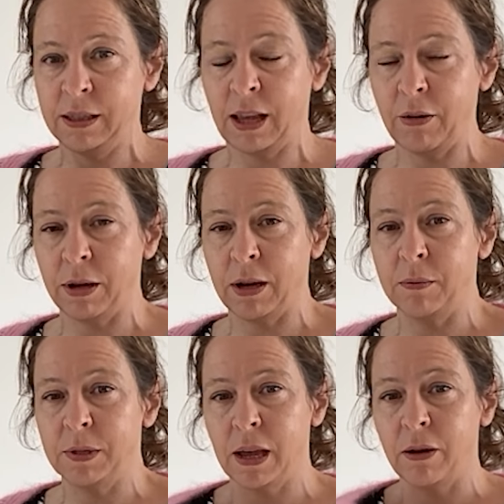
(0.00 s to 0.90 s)
is how it
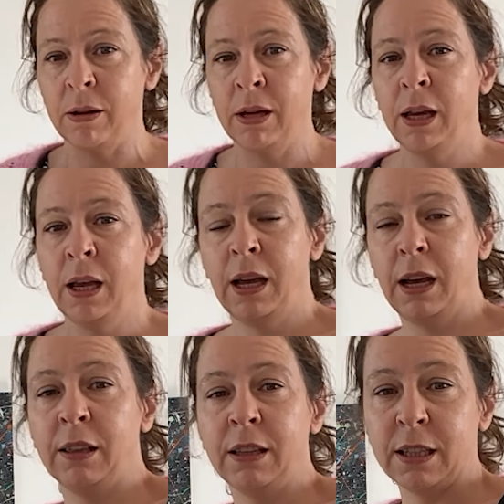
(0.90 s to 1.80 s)
comes out.
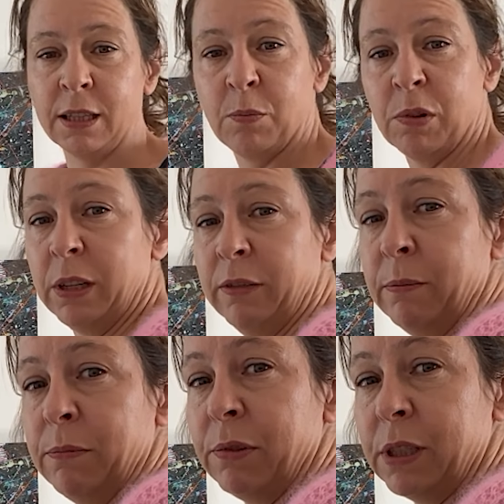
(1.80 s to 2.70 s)
And this is
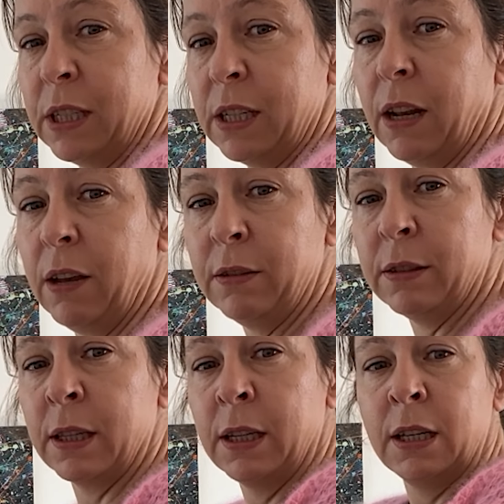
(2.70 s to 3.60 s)
pretty
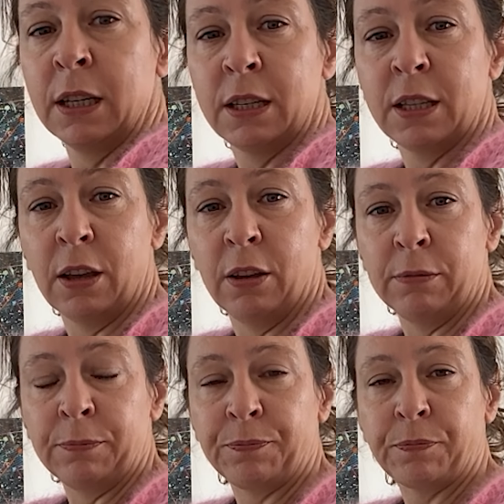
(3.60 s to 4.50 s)
close. So